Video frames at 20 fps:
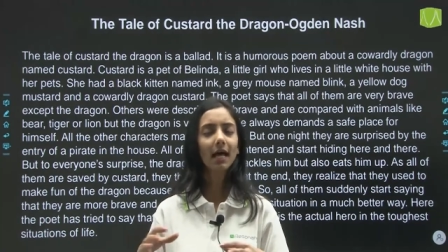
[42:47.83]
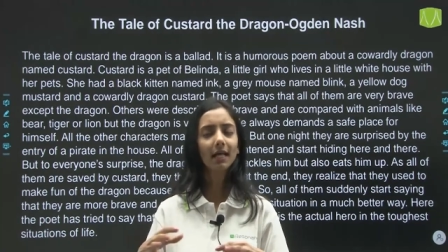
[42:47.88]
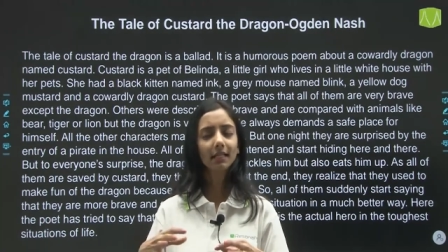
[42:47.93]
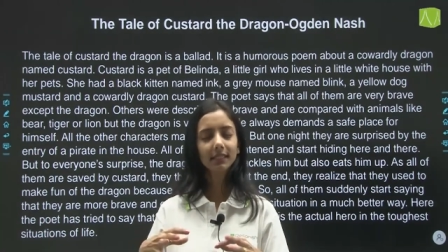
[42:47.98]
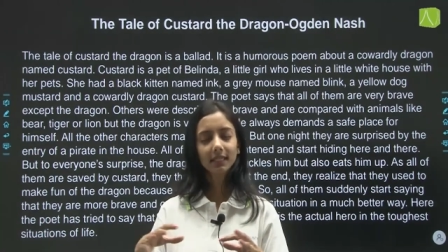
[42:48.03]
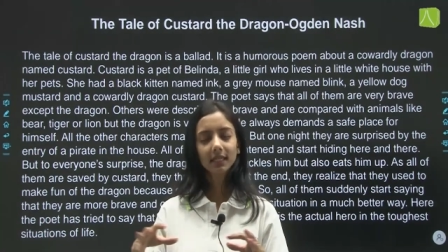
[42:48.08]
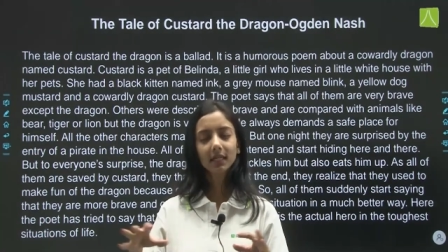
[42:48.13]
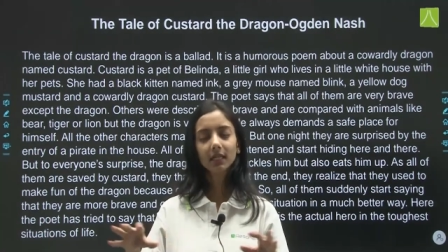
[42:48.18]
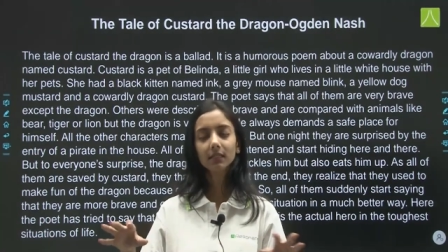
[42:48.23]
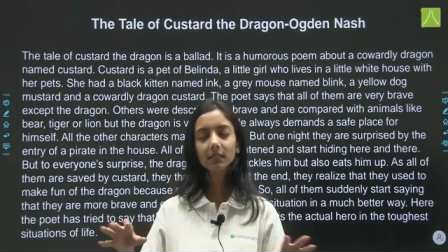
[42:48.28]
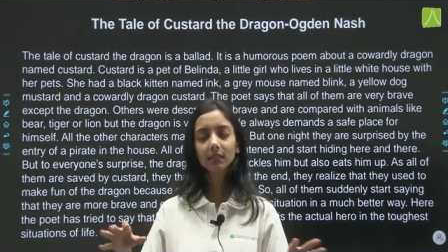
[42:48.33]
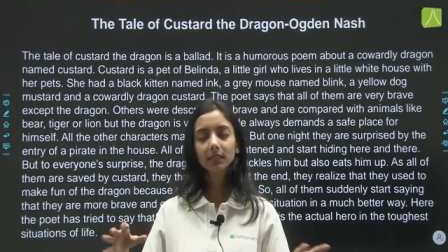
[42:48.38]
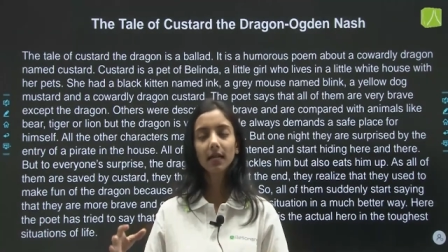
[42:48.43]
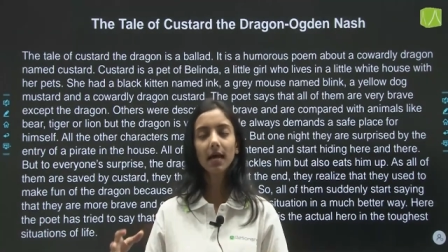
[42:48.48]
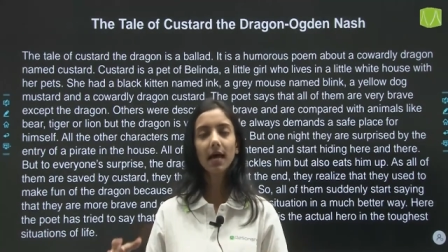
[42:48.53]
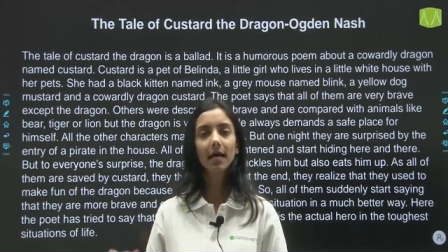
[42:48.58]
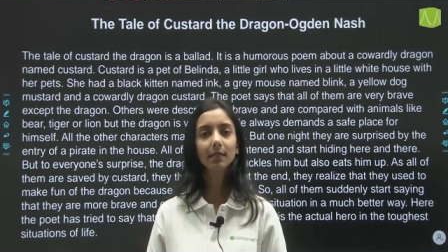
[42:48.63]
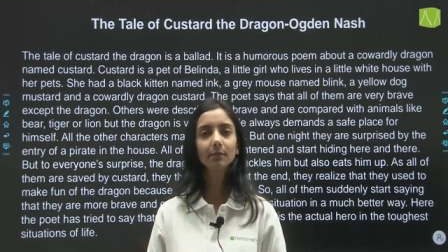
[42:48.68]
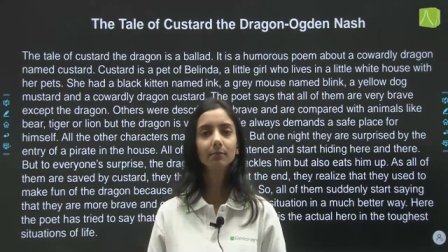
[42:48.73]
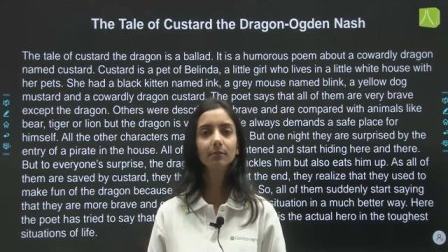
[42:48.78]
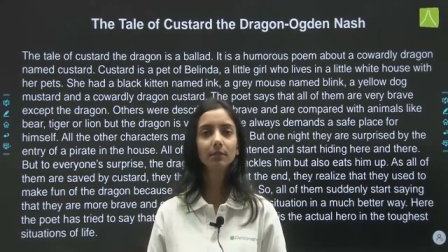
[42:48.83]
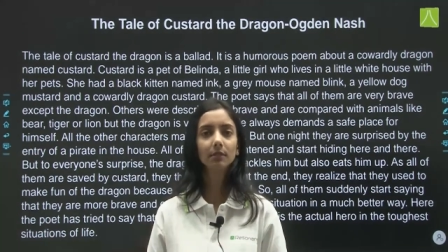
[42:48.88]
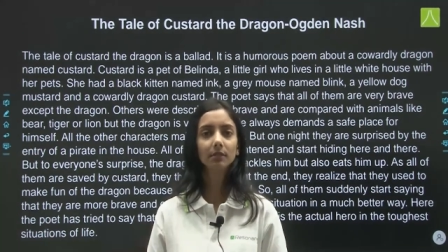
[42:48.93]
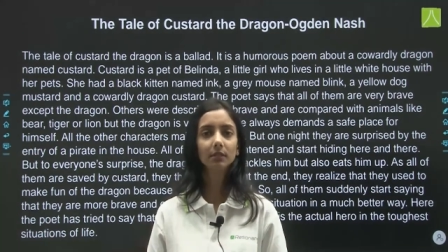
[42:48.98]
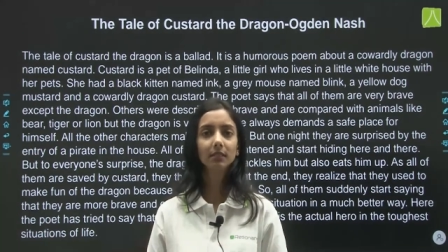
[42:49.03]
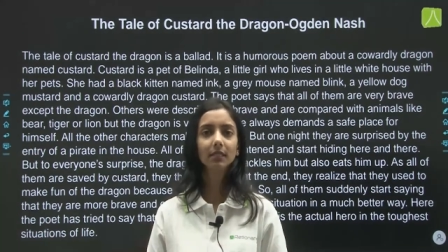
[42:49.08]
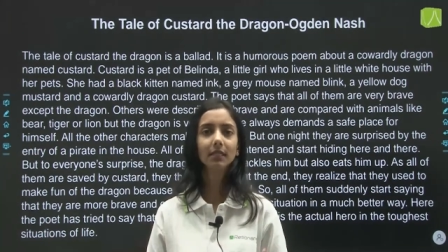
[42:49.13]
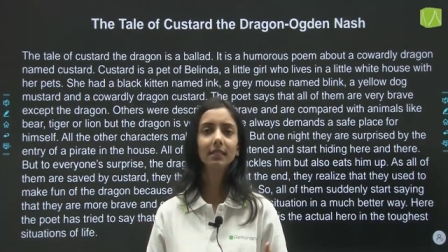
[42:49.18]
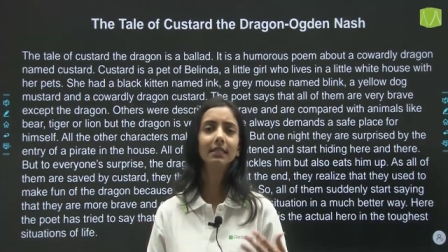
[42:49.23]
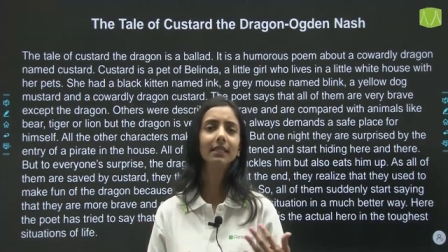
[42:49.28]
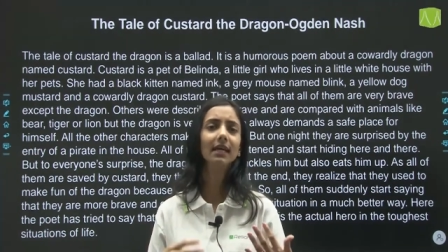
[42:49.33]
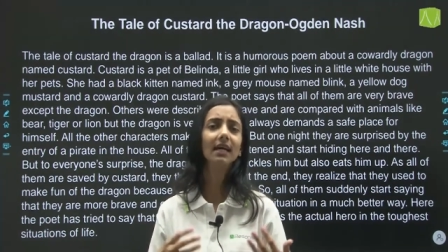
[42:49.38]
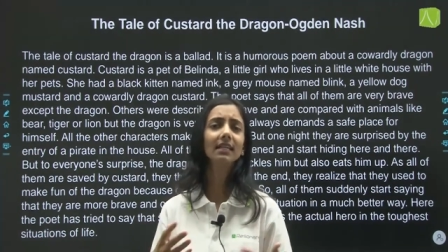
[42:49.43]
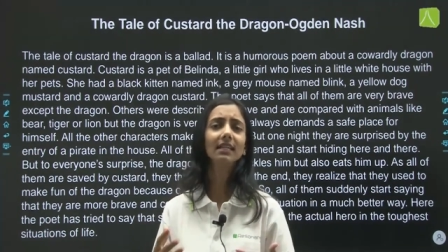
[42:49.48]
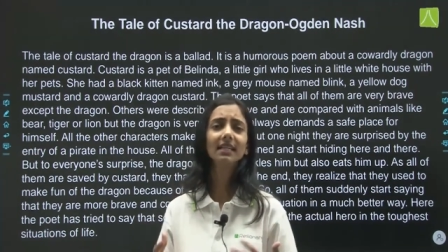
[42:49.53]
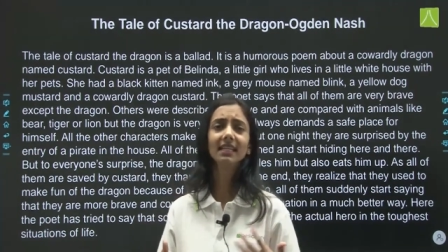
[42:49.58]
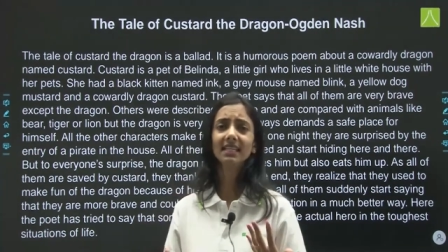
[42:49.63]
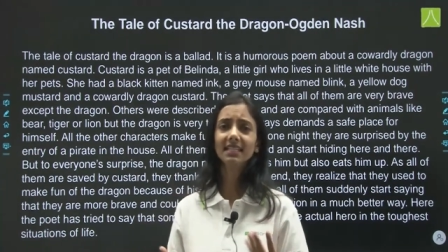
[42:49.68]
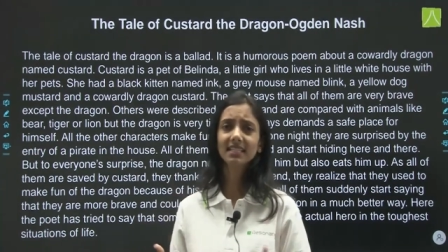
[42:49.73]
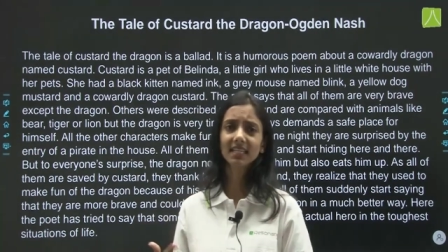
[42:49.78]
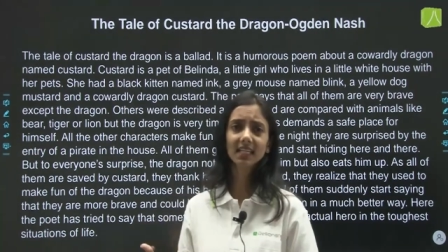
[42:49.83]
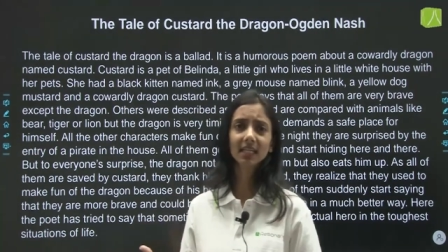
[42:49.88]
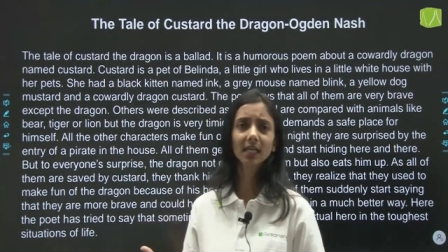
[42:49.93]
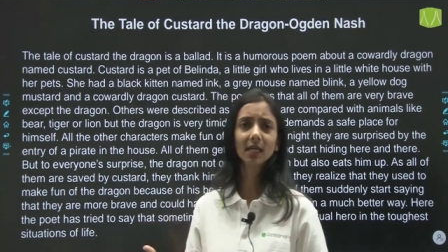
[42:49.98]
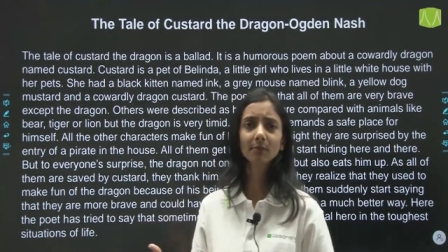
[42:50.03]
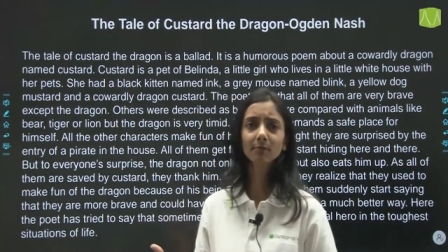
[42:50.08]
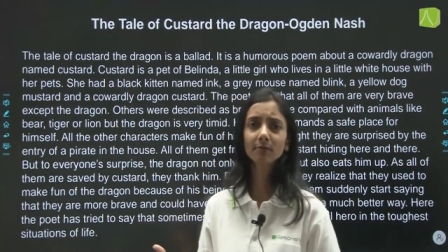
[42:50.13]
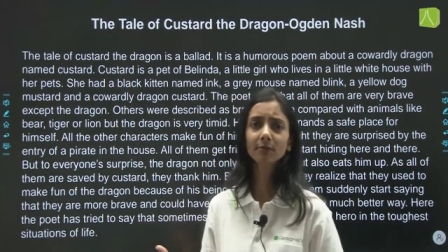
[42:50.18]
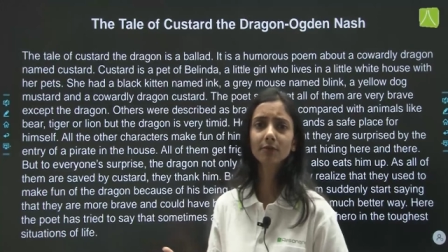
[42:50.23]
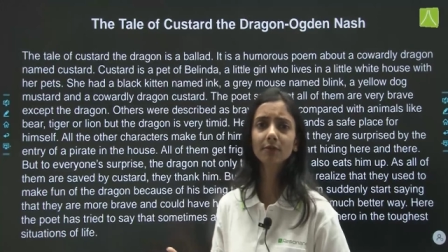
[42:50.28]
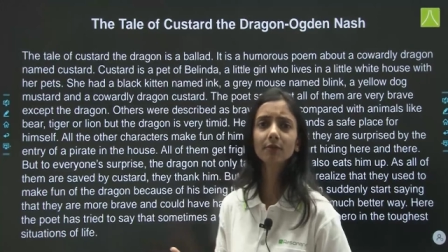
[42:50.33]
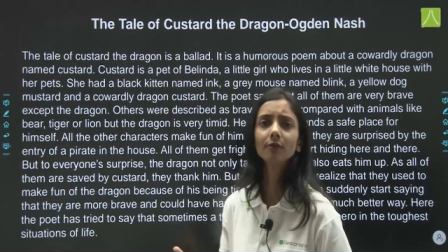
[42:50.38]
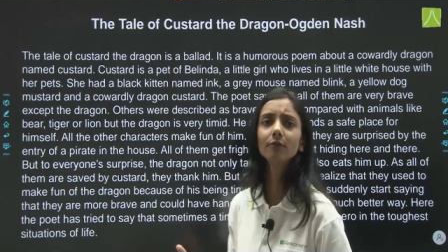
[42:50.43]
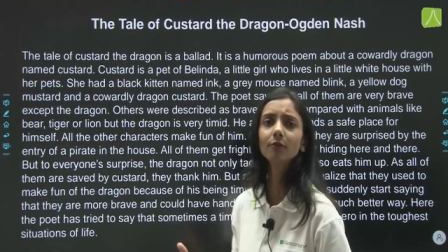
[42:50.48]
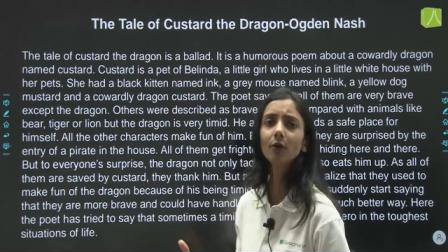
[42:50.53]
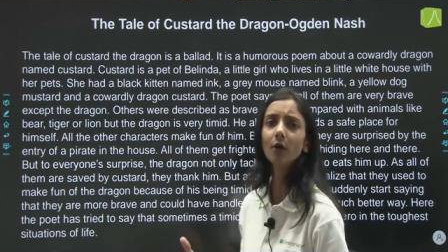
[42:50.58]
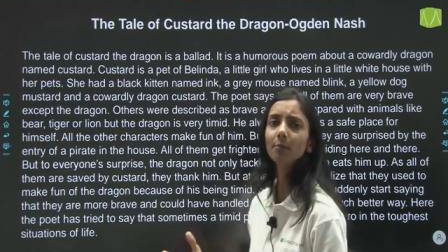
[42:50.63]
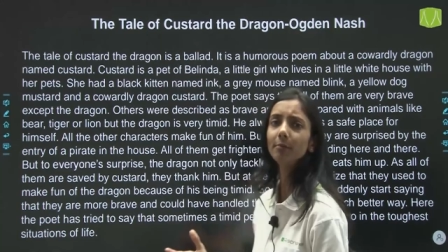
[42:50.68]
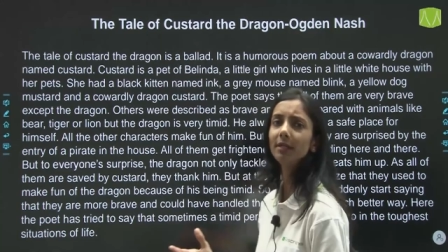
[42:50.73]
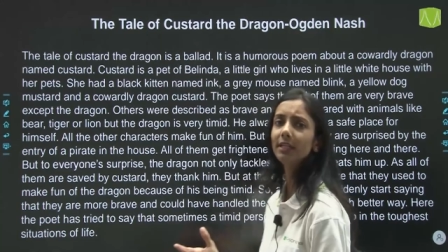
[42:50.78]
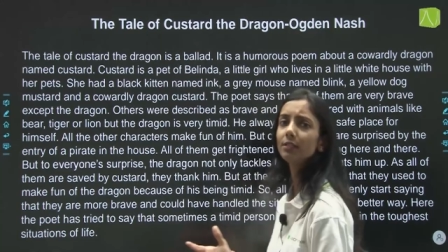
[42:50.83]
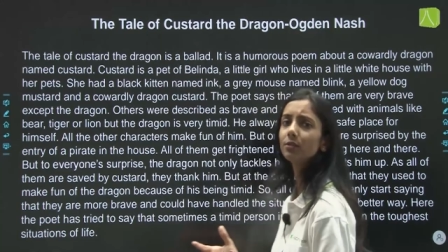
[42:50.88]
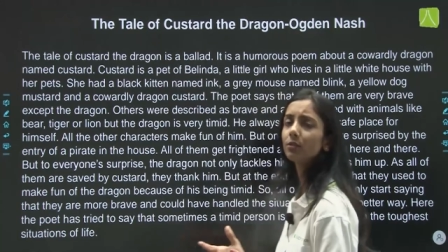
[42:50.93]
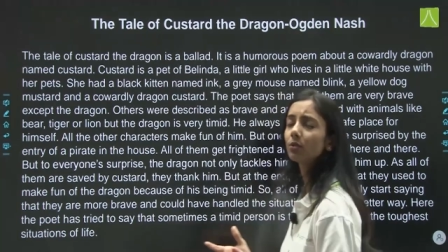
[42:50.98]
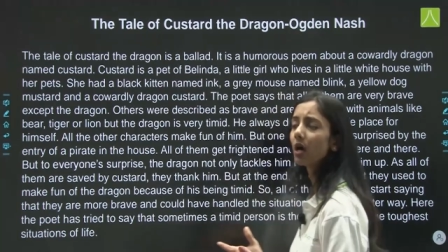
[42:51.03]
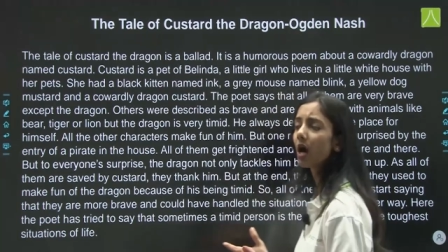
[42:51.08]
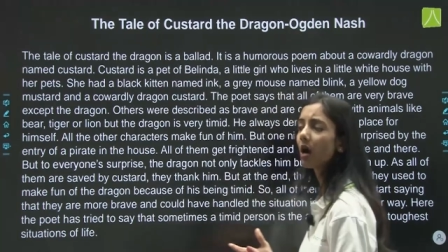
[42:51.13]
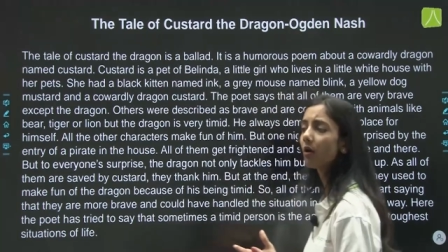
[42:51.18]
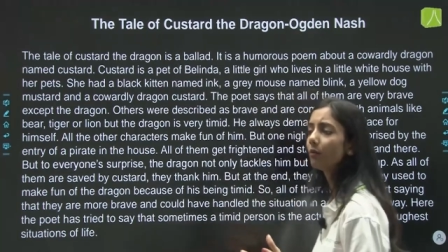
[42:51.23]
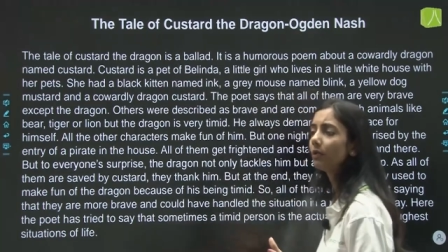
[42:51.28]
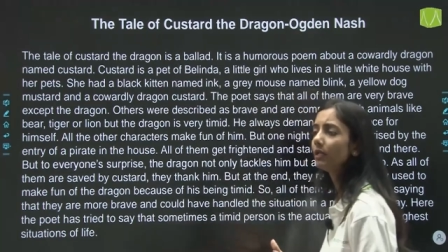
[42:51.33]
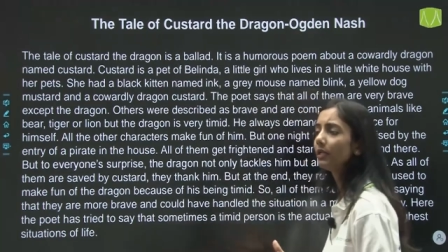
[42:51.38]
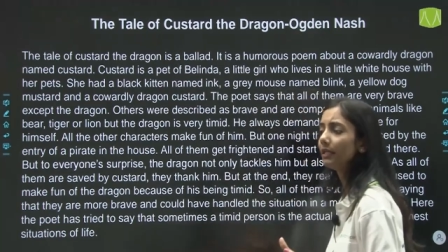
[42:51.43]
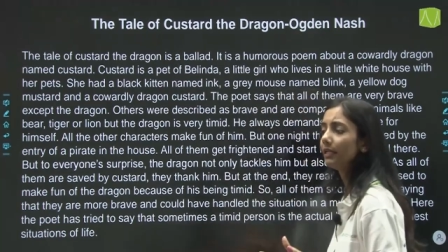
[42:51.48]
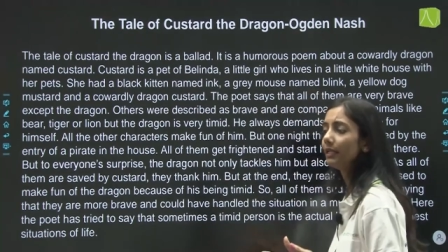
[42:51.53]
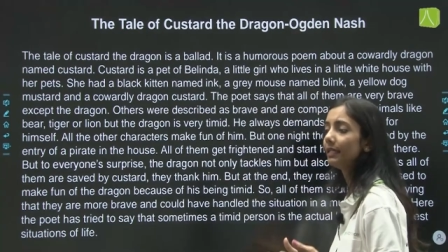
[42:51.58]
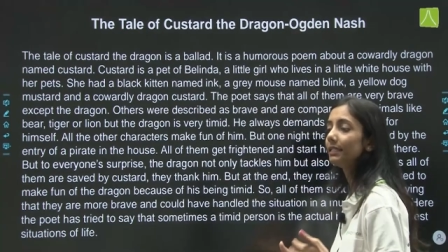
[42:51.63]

And the other animals, they are teasing him for being so cowardly.